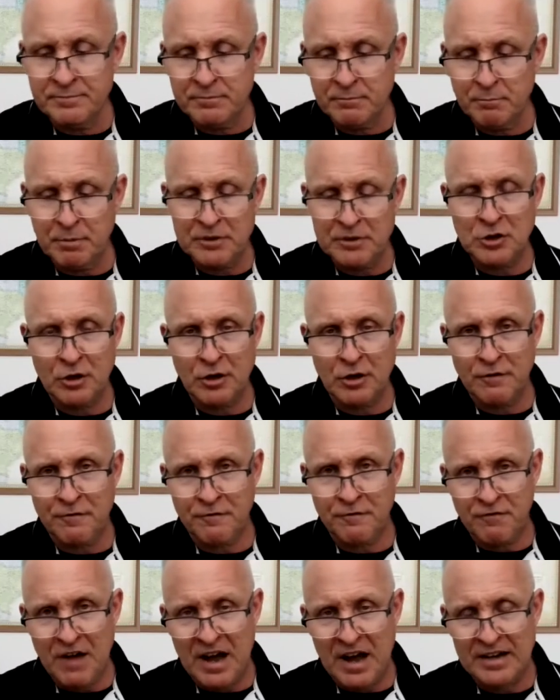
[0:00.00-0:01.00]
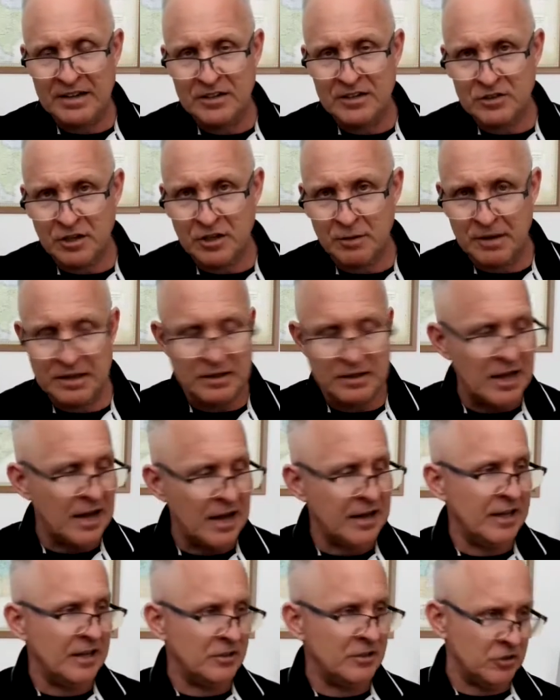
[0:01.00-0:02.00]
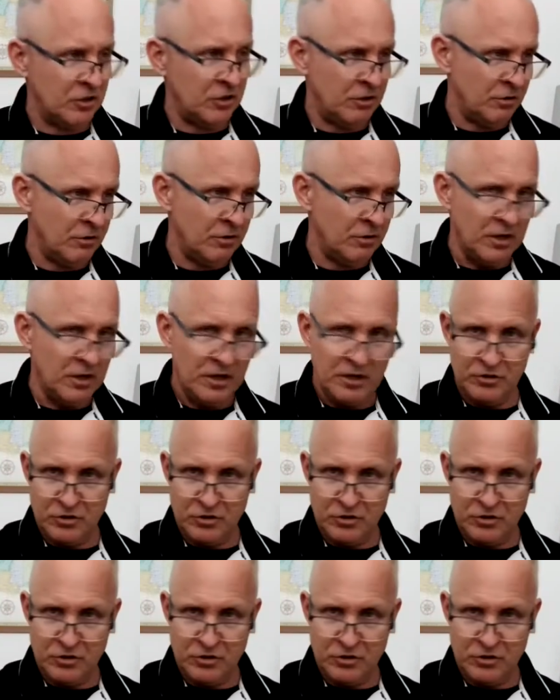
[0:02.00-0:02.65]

but you're going to find it's going to be a lot easier